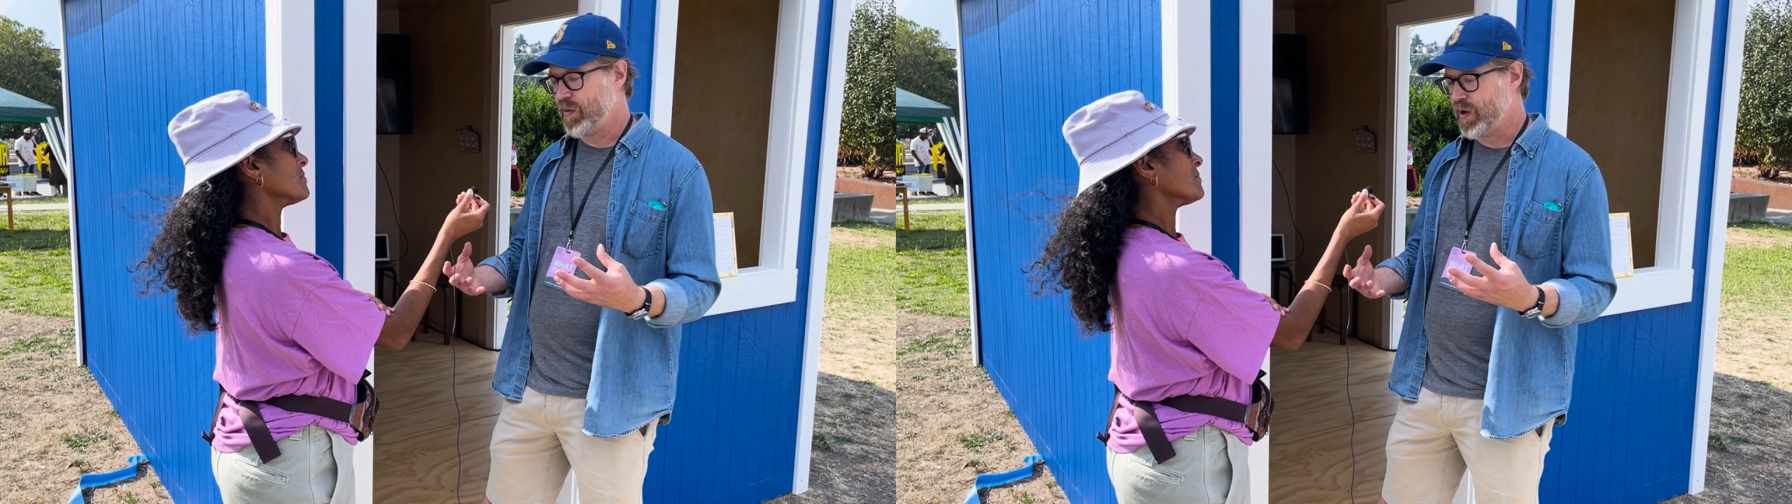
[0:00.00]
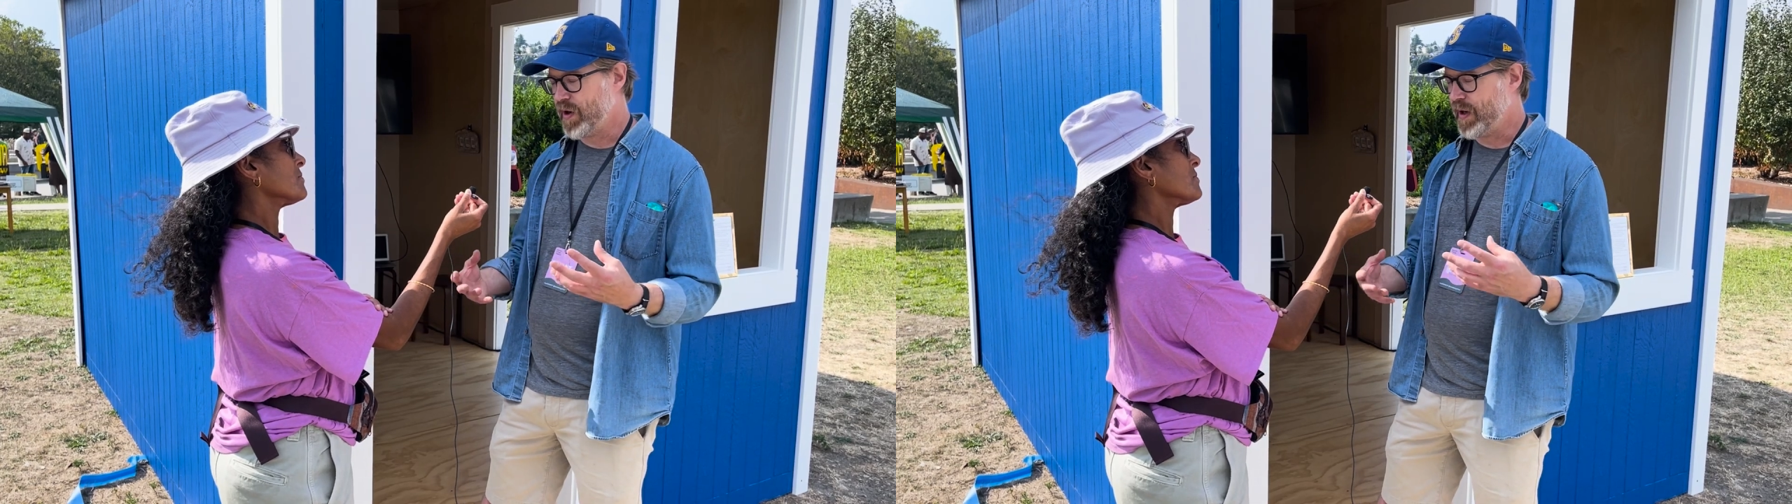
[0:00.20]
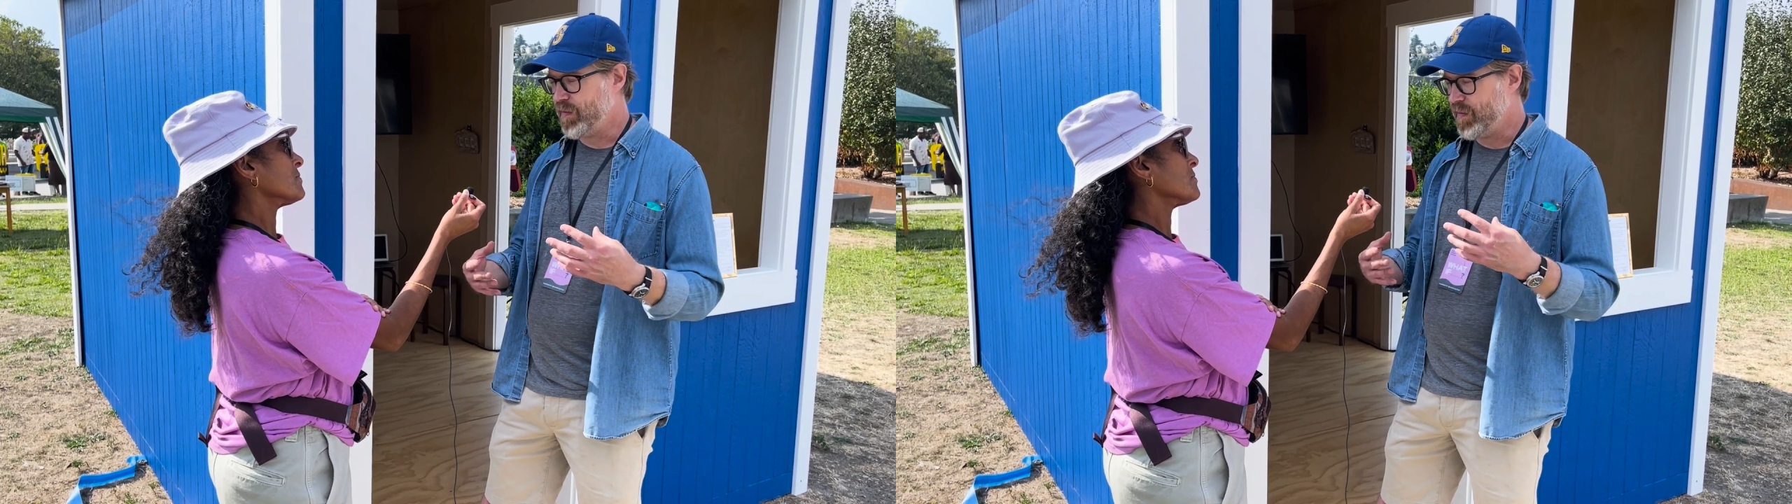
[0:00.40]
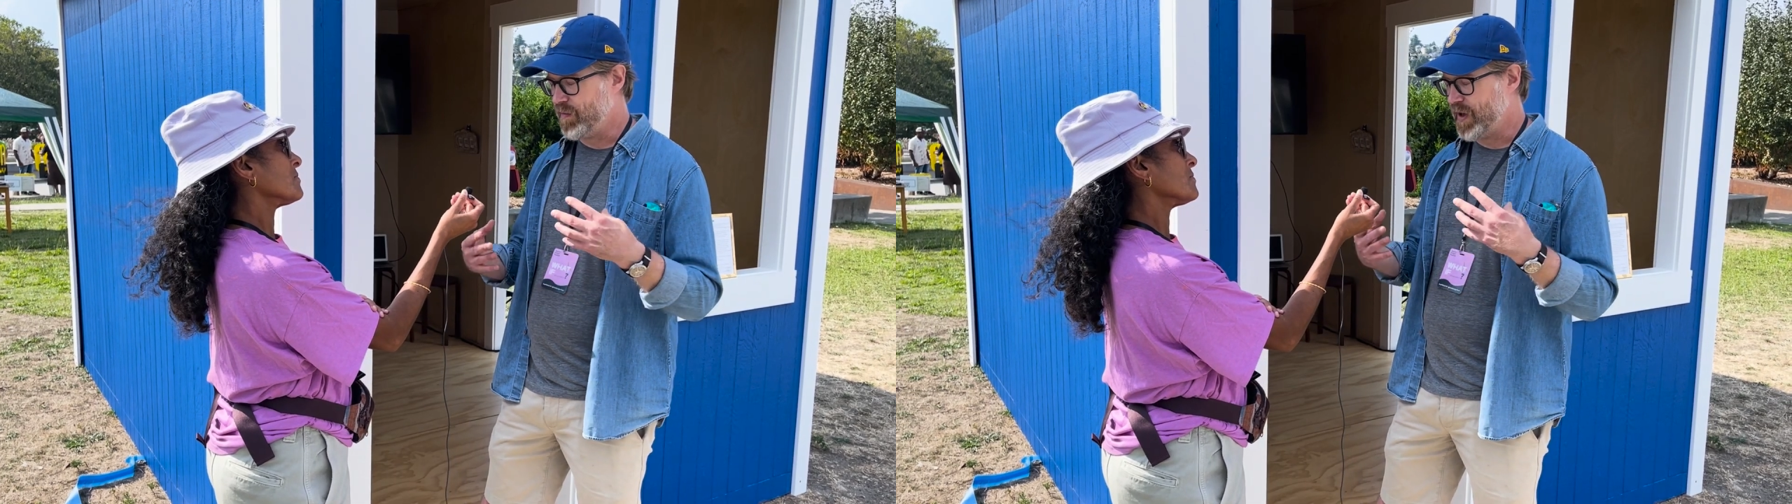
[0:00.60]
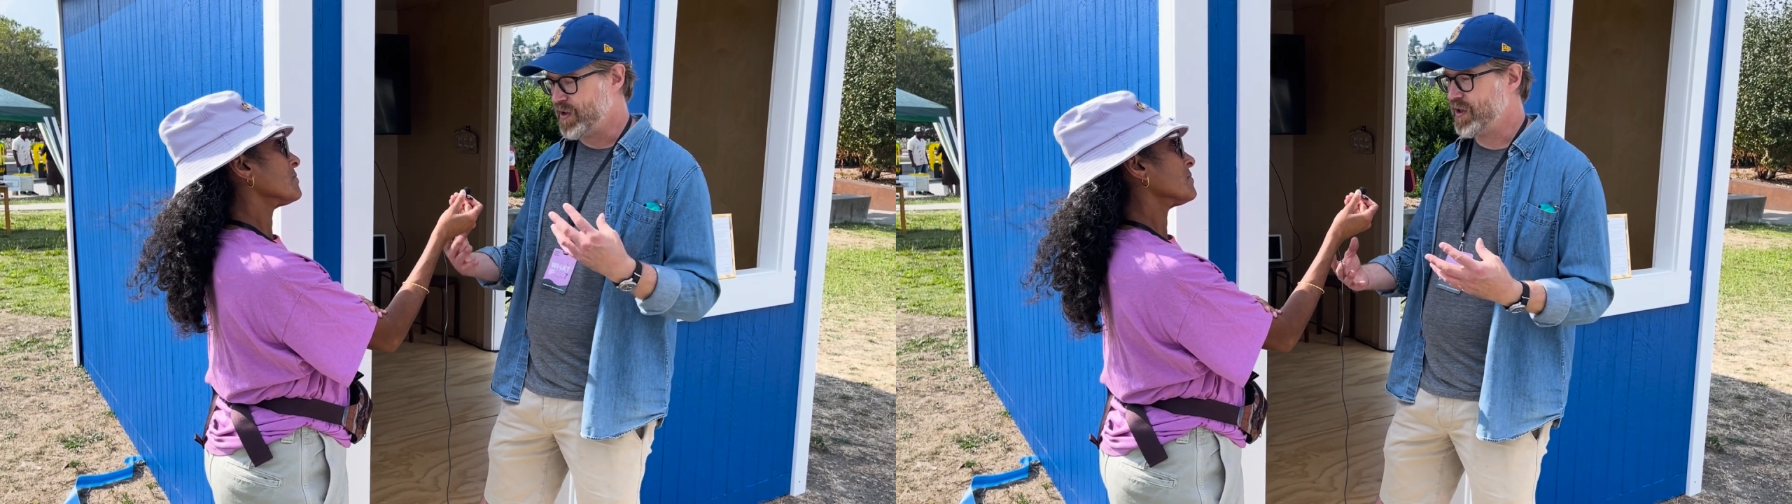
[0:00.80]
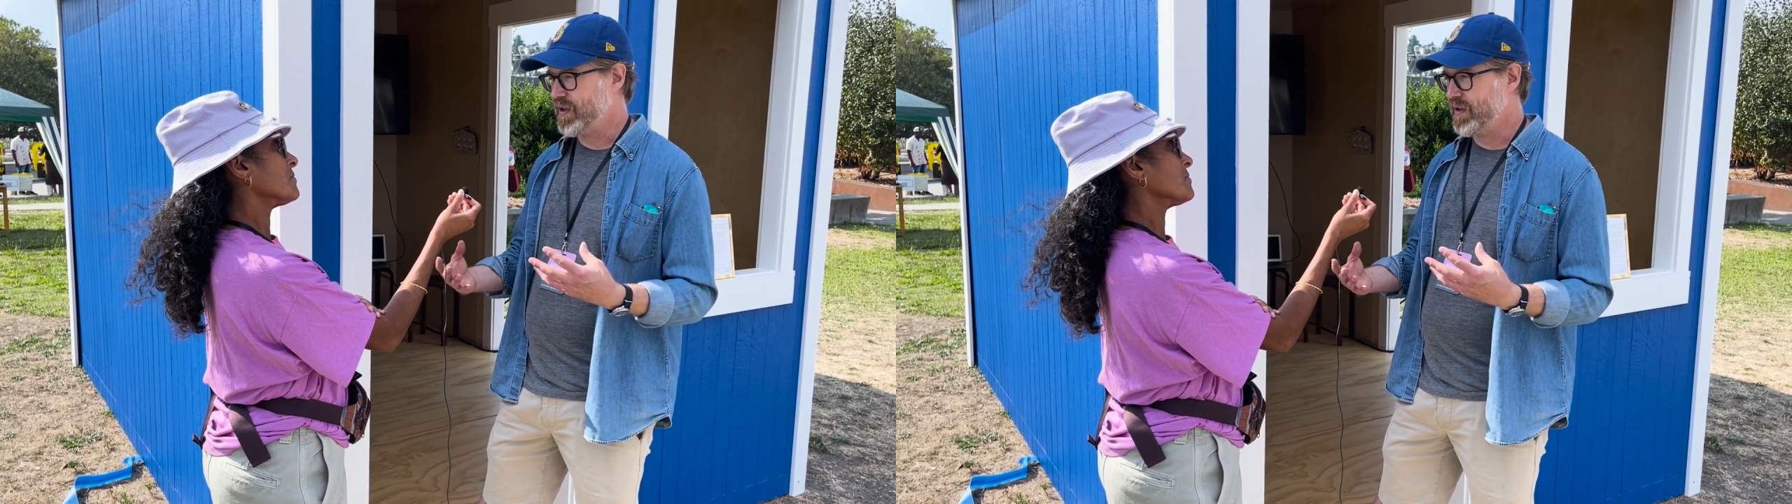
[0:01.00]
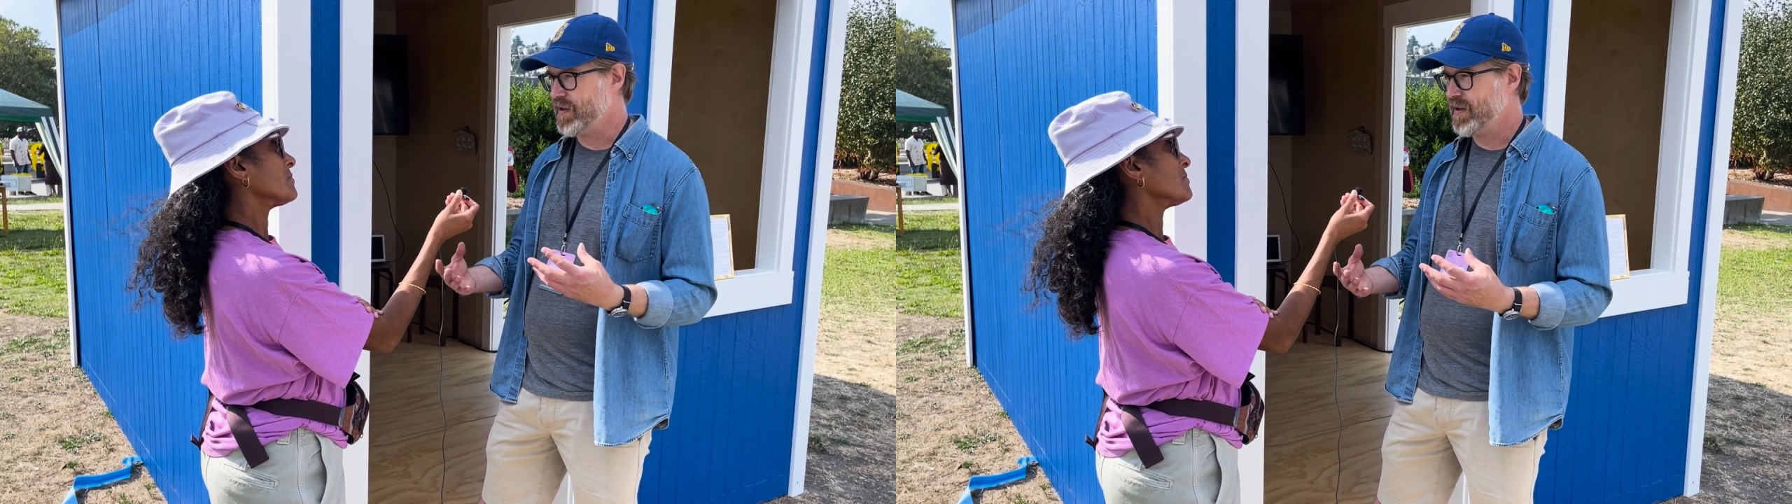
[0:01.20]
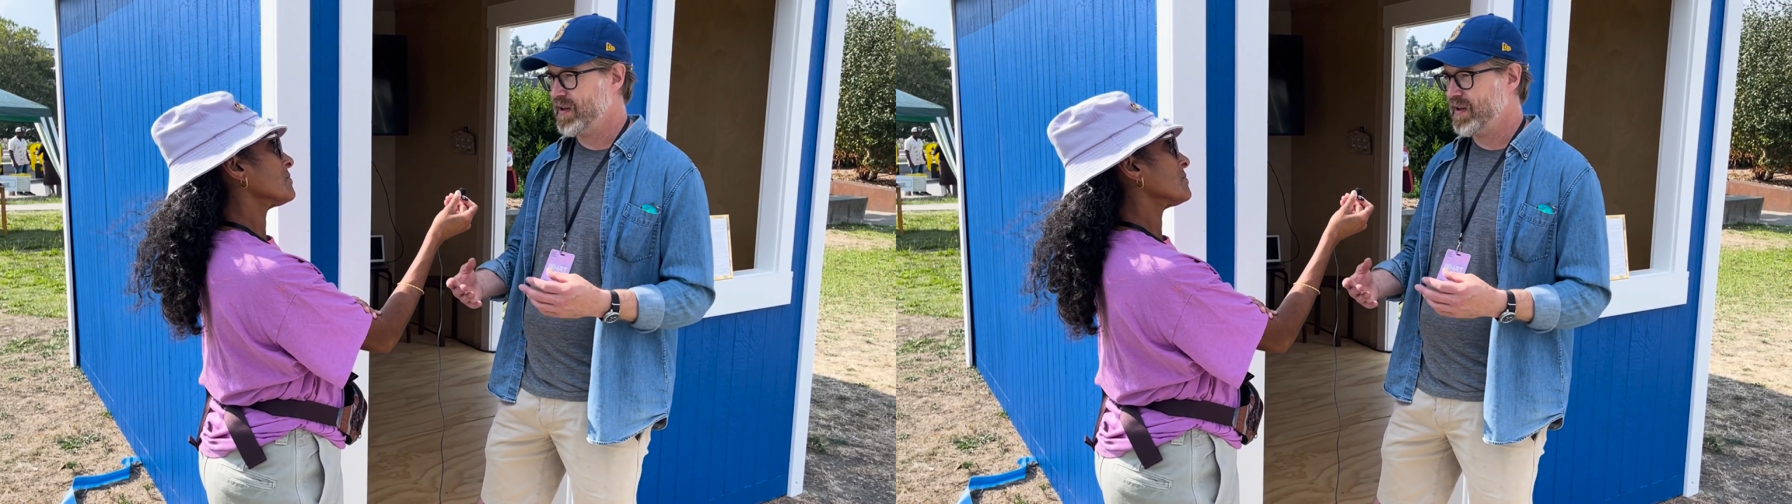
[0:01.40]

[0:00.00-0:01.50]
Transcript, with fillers: Na Wari mentioned,